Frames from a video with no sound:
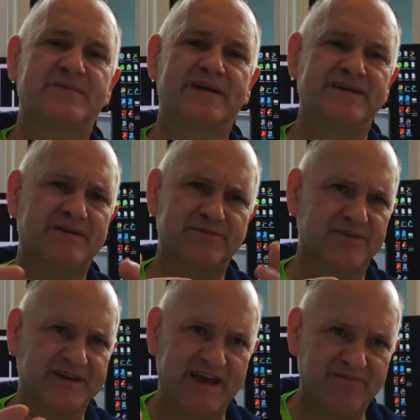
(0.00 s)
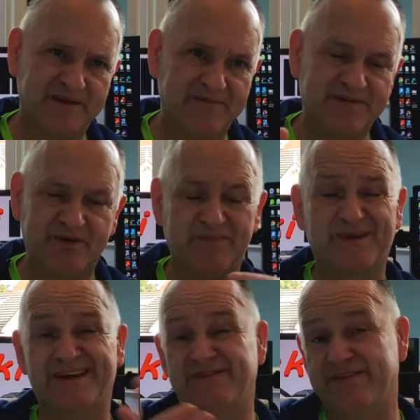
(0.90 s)
and that was on Get FPV but I
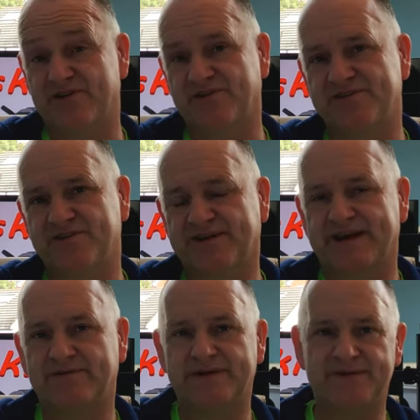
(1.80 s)
believe they've all sold out.